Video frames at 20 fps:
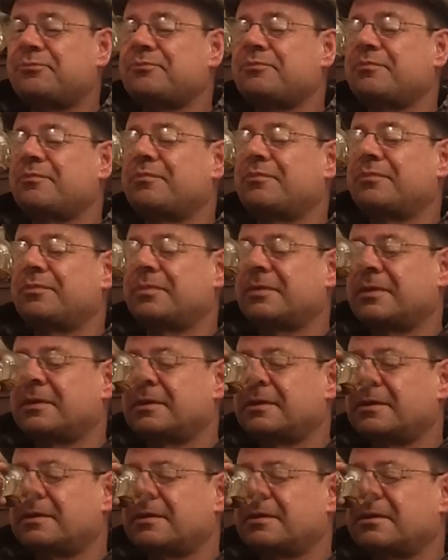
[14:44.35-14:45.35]

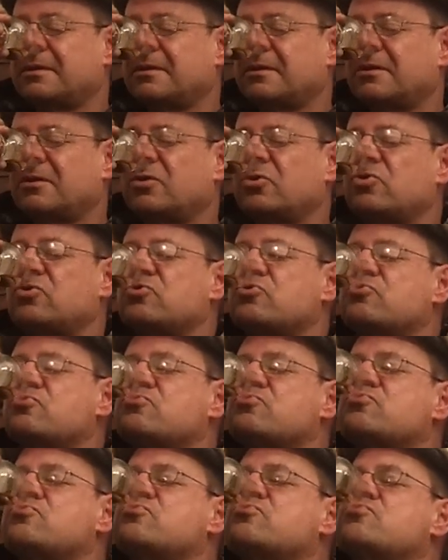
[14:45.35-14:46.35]

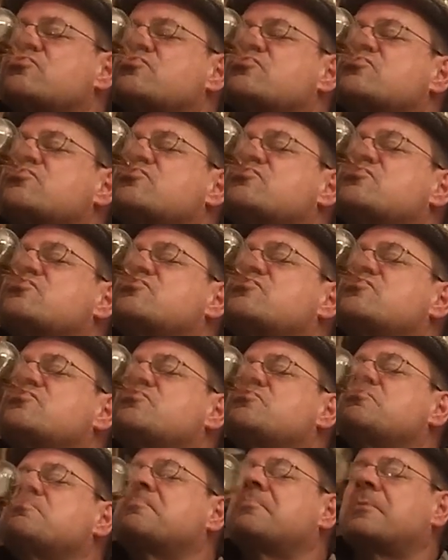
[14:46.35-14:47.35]

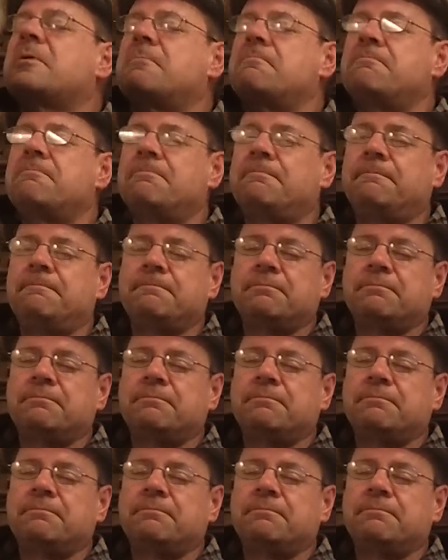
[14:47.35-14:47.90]
No one is speaking in this clip.